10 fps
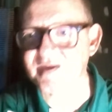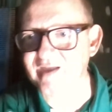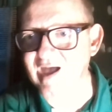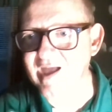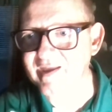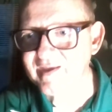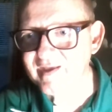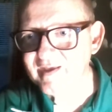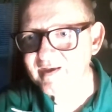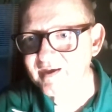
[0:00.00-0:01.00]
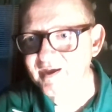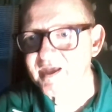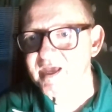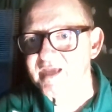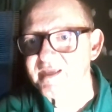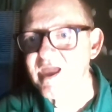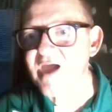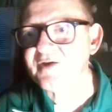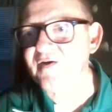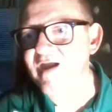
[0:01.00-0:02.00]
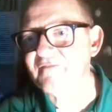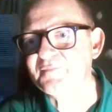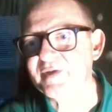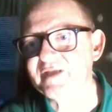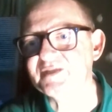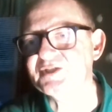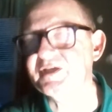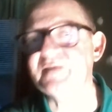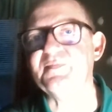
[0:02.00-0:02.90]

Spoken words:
guy. Uh, yeah, craft pays cheap.